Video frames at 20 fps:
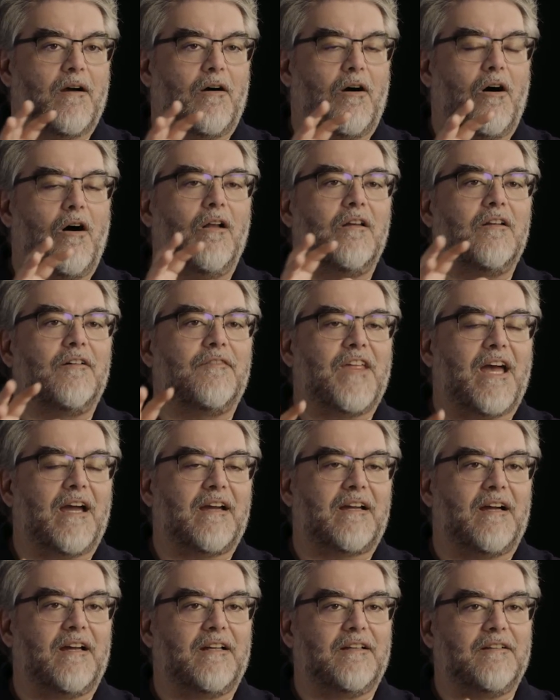all of
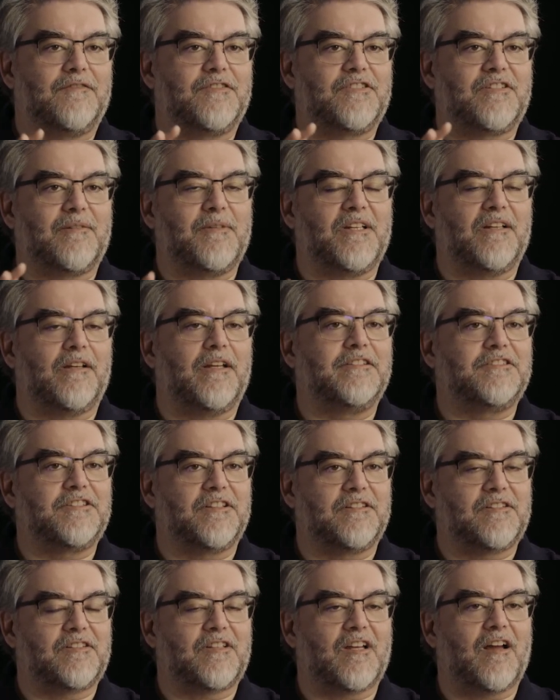that kind of
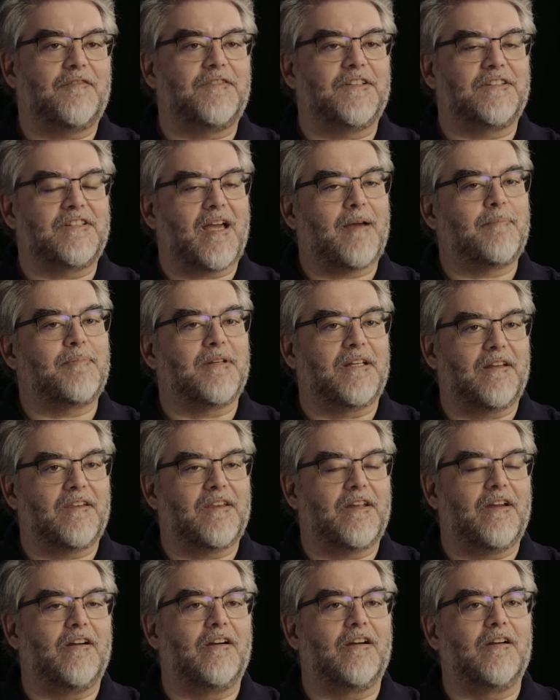simulation stuff is happening
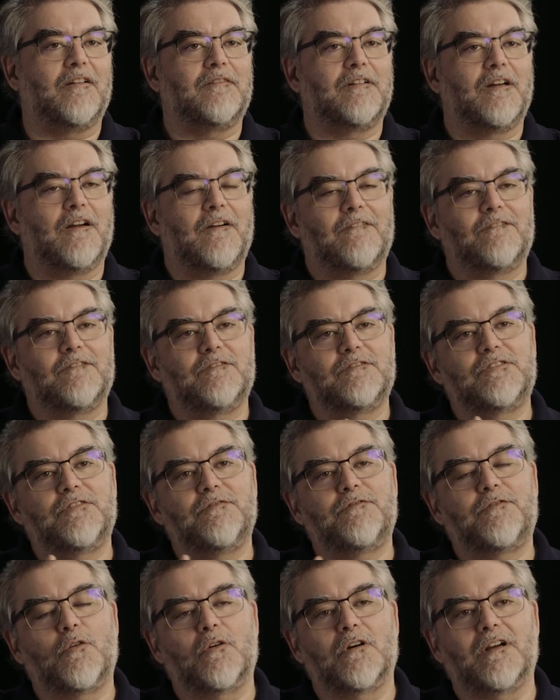there
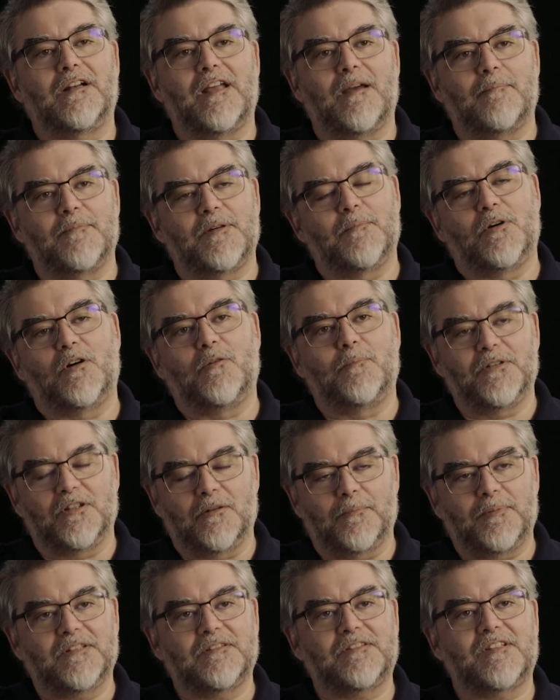for an M M O
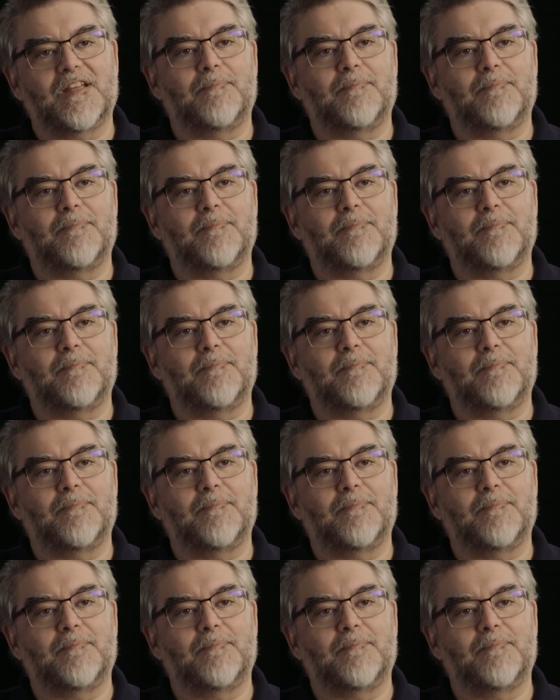purpose.